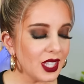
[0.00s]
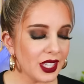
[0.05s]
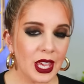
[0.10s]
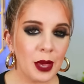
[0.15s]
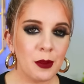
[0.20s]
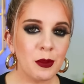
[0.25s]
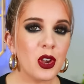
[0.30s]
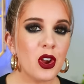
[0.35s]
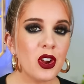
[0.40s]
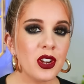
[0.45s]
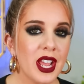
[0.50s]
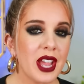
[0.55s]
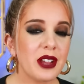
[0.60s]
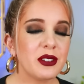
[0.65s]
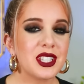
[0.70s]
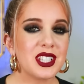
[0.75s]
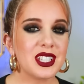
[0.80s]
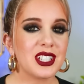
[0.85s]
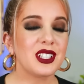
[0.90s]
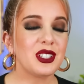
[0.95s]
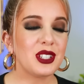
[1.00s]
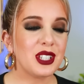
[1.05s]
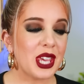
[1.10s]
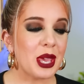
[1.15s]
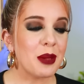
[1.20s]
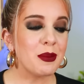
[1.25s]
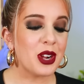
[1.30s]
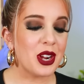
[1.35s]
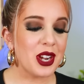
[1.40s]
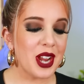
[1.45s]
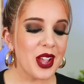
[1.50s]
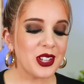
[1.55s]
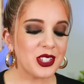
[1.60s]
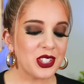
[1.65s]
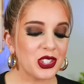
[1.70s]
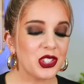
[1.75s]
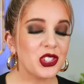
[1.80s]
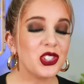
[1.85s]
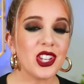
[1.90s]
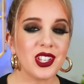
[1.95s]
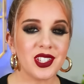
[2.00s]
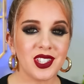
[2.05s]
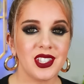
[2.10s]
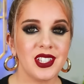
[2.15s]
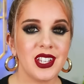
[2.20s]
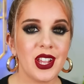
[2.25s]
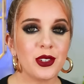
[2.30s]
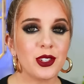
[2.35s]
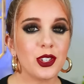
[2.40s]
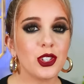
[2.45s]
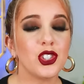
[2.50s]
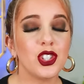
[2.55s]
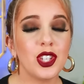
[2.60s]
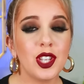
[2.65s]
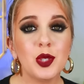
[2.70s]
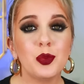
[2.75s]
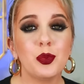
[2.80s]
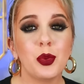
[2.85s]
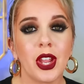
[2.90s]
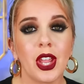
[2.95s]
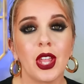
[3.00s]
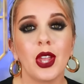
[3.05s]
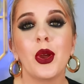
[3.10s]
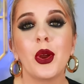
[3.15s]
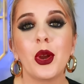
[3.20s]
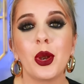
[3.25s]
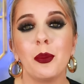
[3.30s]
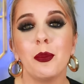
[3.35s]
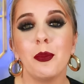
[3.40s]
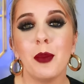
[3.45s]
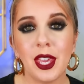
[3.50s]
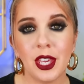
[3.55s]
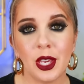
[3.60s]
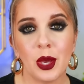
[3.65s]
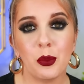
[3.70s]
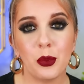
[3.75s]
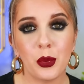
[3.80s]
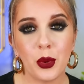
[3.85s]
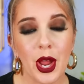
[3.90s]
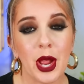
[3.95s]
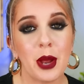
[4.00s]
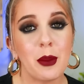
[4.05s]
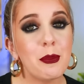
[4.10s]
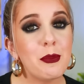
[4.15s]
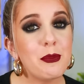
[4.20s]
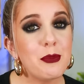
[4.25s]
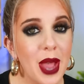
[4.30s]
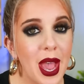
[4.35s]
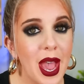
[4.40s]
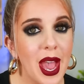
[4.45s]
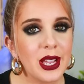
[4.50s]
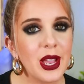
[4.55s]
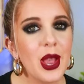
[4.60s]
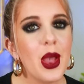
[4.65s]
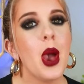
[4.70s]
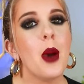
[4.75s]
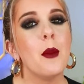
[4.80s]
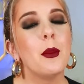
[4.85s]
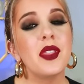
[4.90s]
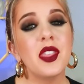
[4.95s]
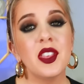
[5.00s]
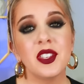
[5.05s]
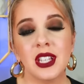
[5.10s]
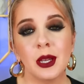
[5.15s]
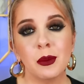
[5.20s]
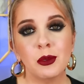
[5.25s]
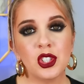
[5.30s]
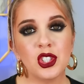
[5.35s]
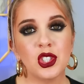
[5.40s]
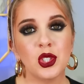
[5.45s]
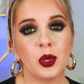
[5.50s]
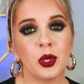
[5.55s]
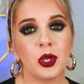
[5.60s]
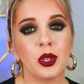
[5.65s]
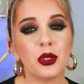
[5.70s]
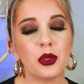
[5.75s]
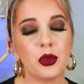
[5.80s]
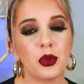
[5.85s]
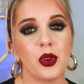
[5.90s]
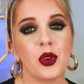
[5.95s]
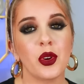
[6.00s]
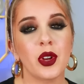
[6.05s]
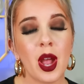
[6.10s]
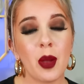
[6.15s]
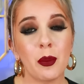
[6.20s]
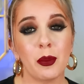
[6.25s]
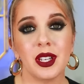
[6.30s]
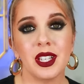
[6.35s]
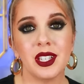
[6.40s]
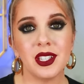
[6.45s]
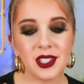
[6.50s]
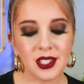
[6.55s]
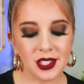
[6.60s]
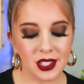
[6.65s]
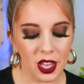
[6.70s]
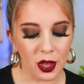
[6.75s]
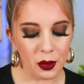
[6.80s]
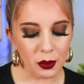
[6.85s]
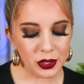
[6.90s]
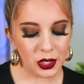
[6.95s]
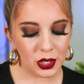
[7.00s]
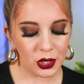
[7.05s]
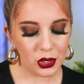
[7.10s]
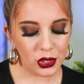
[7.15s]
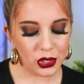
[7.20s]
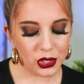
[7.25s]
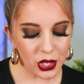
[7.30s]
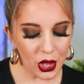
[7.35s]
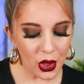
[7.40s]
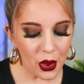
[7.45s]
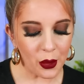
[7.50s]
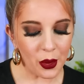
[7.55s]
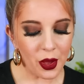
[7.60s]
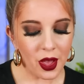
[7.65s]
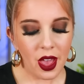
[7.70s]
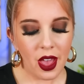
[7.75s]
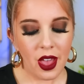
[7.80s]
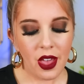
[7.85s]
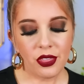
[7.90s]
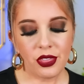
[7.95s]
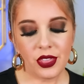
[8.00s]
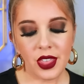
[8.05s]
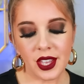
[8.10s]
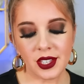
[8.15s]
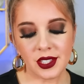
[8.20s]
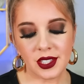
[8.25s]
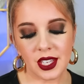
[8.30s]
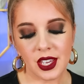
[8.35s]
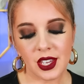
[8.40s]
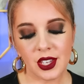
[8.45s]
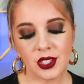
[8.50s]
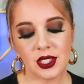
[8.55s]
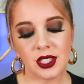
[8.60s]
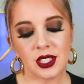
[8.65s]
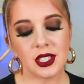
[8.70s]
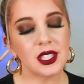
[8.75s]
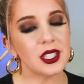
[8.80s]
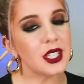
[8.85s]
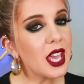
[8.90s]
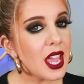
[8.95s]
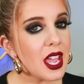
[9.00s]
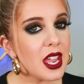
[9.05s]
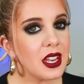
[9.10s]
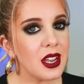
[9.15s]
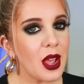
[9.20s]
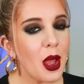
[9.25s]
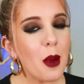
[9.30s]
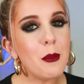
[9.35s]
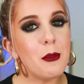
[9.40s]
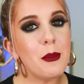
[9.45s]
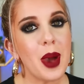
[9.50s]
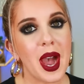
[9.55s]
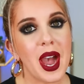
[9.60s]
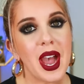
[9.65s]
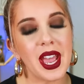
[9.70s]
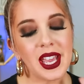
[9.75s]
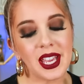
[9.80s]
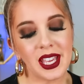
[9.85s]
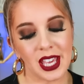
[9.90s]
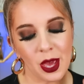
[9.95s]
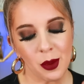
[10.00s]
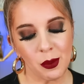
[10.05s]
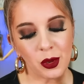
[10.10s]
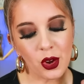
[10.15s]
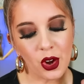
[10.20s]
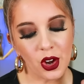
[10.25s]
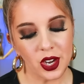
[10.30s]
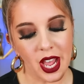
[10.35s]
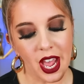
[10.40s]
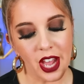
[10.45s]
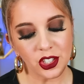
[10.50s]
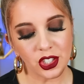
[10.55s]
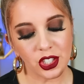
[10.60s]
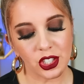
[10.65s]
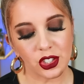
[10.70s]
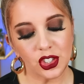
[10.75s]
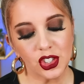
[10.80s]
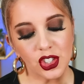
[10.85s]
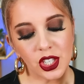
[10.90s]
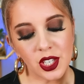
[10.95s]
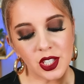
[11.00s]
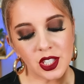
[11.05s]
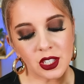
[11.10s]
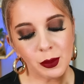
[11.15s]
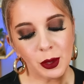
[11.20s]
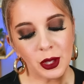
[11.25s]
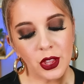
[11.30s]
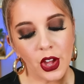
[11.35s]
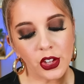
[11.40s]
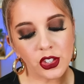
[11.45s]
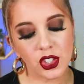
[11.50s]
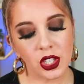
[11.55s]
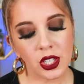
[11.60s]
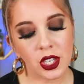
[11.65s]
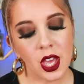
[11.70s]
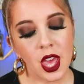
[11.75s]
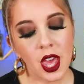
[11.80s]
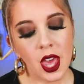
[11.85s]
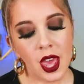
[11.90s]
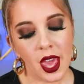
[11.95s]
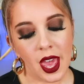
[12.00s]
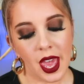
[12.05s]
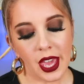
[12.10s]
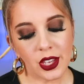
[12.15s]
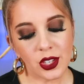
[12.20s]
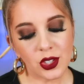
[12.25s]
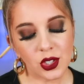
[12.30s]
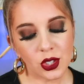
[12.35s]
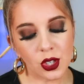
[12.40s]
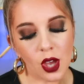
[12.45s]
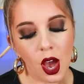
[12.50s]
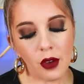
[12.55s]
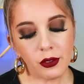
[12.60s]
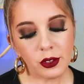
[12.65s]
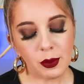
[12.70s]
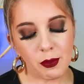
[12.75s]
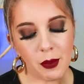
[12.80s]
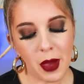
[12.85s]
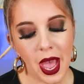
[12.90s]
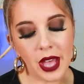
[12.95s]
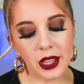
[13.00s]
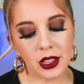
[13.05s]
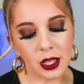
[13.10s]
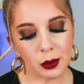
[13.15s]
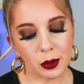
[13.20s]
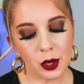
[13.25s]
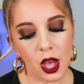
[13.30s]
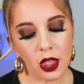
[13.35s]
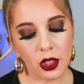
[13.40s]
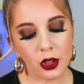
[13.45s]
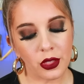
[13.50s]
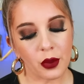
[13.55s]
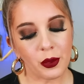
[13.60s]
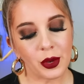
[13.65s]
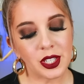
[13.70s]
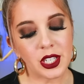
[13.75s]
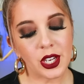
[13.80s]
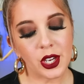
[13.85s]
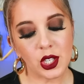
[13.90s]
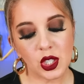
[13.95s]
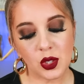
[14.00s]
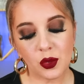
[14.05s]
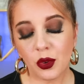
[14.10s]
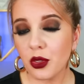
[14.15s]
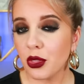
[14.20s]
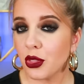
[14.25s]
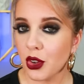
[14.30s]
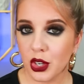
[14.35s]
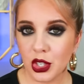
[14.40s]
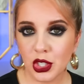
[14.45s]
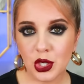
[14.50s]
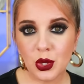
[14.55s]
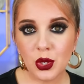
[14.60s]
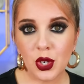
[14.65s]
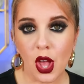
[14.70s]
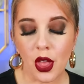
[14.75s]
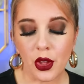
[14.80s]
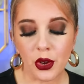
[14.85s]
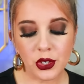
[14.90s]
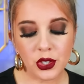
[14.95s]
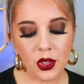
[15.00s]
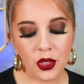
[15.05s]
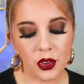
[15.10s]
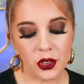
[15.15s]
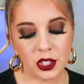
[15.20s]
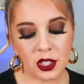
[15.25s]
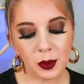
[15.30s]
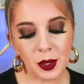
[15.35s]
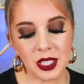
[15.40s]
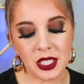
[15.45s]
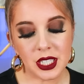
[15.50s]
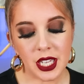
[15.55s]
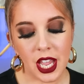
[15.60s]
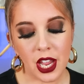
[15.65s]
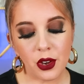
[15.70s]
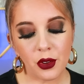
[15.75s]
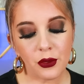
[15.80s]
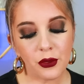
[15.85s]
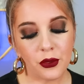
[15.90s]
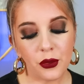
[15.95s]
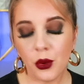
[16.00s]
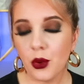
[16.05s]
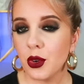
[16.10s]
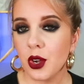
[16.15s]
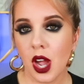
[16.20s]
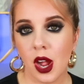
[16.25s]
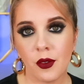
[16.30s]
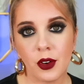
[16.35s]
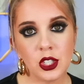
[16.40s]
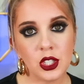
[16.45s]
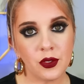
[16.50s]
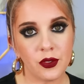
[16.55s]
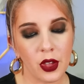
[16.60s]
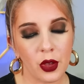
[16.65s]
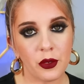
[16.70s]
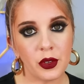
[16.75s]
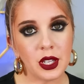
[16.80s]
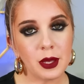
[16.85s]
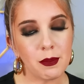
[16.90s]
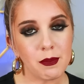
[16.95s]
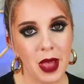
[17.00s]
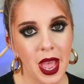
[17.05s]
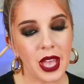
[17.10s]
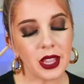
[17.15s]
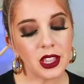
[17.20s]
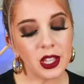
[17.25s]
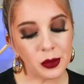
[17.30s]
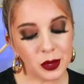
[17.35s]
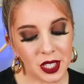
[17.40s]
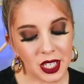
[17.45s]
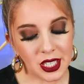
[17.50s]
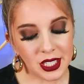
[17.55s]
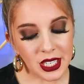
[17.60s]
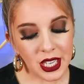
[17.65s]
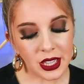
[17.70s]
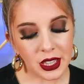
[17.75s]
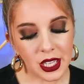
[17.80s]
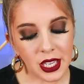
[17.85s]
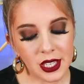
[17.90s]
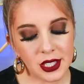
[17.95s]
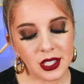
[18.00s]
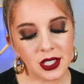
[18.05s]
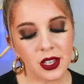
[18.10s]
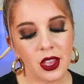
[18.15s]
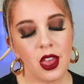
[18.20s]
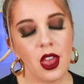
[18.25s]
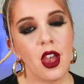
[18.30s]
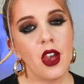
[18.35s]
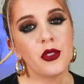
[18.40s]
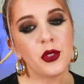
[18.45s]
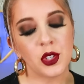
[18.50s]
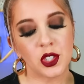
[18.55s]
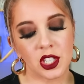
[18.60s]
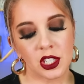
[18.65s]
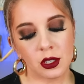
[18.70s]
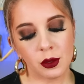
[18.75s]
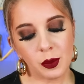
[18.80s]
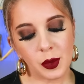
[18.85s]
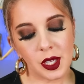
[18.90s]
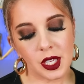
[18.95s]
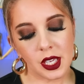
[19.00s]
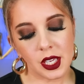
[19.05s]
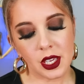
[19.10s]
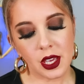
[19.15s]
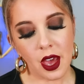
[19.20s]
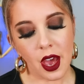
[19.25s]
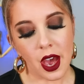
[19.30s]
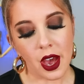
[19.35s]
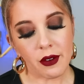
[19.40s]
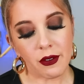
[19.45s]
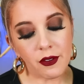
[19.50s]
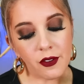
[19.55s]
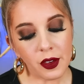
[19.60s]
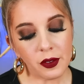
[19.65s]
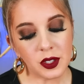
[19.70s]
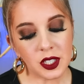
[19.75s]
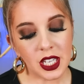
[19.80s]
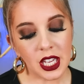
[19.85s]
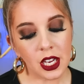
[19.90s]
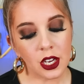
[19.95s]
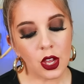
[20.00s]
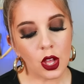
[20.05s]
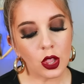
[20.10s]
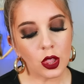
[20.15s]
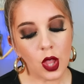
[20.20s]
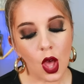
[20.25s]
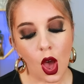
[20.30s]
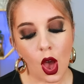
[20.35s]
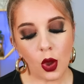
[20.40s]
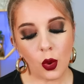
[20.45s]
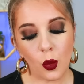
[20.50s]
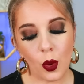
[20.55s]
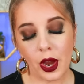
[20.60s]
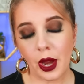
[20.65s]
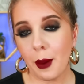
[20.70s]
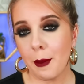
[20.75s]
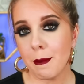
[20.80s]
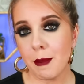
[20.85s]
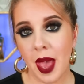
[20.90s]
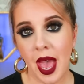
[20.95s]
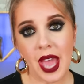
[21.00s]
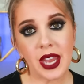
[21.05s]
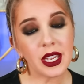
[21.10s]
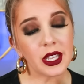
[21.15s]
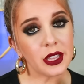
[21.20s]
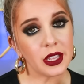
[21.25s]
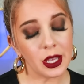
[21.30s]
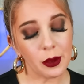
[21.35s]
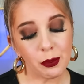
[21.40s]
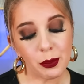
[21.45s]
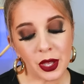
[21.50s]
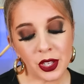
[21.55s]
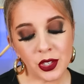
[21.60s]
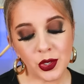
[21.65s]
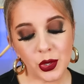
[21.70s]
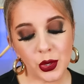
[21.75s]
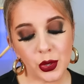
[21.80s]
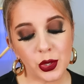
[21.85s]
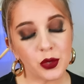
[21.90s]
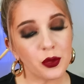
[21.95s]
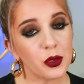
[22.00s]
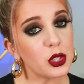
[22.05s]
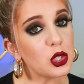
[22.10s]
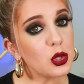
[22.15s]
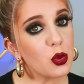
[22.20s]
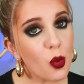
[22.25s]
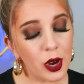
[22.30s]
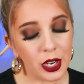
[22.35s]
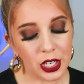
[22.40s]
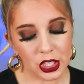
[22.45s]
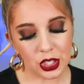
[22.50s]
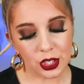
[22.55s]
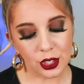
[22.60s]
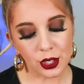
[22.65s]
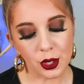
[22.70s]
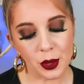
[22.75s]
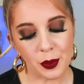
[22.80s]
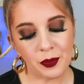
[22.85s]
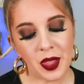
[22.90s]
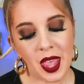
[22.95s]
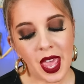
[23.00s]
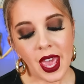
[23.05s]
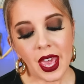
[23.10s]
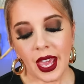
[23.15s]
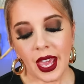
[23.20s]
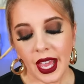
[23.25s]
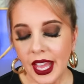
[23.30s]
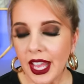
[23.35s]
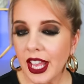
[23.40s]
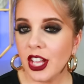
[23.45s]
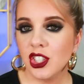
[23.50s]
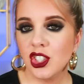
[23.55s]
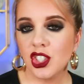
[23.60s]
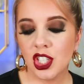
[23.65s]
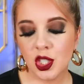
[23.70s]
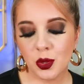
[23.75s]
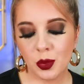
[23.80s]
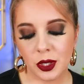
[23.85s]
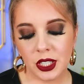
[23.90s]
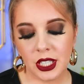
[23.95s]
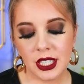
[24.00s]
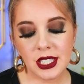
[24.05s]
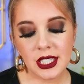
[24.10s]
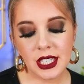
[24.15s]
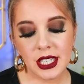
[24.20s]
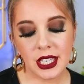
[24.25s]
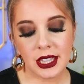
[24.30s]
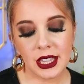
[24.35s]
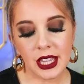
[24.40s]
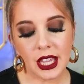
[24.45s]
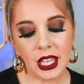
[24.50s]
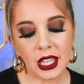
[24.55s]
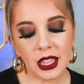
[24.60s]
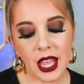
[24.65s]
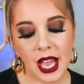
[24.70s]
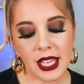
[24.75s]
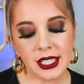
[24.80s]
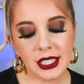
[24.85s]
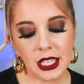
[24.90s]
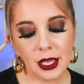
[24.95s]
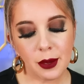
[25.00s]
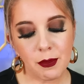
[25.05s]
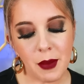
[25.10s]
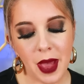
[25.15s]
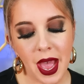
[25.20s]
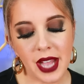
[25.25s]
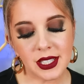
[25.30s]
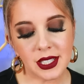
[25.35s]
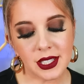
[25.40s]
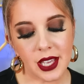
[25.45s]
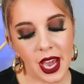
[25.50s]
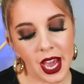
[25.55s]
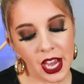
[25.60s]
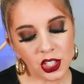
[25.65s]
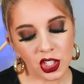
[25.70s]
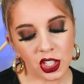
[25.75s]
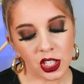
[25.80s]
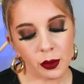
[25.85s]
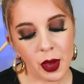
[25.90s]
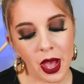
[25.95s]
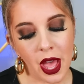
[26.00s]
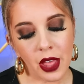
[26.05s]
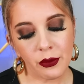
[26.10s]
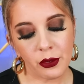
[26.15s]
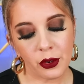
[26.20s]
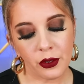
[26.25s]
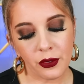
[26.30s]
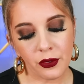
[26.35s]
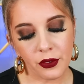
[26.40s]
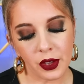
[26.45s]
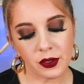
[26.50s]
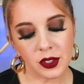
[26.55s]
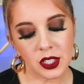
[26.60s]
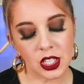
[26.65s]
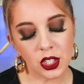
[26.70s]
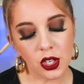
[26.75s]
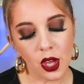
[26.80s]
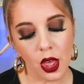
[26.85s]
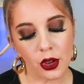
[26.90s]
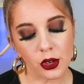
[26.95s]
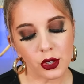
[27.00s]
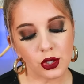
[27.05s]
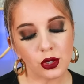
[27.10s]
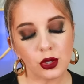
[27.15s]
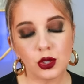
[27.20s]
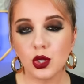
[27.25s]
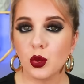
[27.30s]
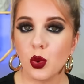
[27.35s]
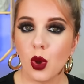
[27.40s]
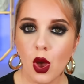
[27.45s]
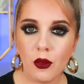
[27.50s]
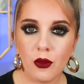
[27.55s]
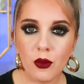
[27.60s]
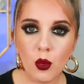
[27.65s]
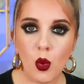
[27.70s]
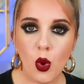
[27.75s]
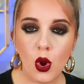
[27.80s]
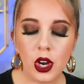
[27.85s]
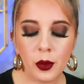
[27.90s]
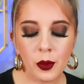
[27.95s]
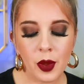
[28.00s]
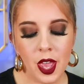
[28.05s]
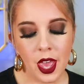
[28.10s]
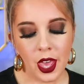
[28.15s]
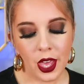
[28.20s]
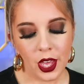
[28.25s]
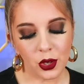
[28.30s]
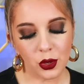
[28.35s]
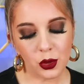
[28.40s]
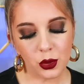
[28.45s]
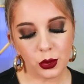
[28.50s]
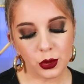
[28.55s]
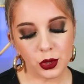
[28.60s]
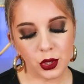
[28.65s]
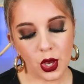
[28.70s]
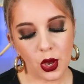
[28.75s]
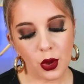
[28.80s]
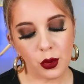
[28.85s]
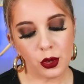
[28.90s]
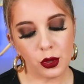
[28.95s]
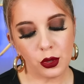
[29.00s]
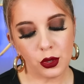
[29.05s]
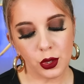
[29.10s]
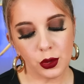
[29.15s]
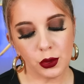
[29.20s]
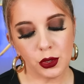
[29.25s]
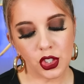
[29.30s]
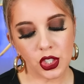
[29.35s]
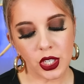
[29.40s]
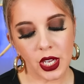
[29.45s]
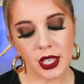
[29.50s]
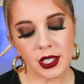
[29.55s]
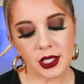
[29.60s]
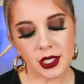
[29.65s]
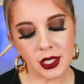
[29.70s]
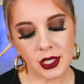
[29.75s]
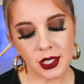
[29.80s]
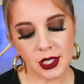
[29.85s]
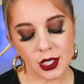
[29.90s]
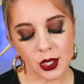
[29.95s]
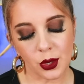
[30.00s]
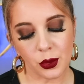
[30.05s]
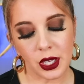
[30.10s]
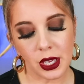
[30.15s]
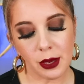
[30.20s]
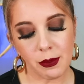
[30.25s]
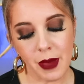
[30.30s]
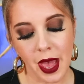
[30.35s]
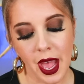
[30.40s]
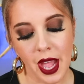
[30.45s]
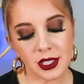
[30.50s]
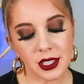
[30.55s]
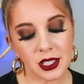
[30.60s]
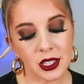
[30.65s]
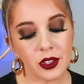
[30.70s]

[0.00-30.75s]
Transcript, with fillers: Kim Kardashian, Kim Kardashian just announced she's bringing her makeup brand back, but this time she's doing it through her company Skims. So this is Skin by Kim Kardashian. She's going to be launching a soft matte lip color that retails for $32. There's going to be 10 full coverage velvety matte lipsticks in this. There's going to be uh, 15 long wear matte lip pencils for 22 dollars And she's releasing the Classic Mattes eyeshadow palette for $50. There's 12 warm and cool tone nude shades in silky mattes.